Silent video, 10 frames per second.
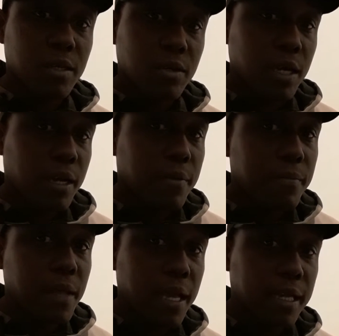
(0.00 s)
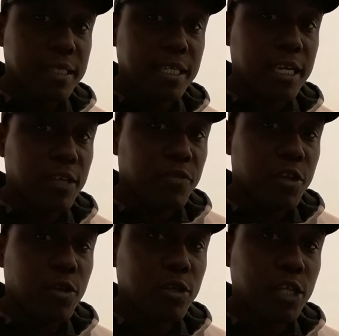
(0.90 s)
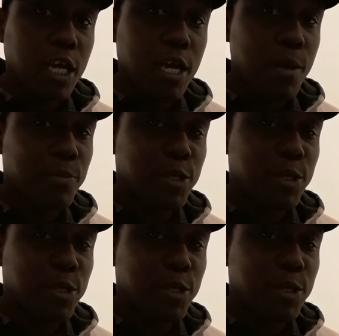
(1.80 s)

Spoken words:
Okay, I guess the next videos I come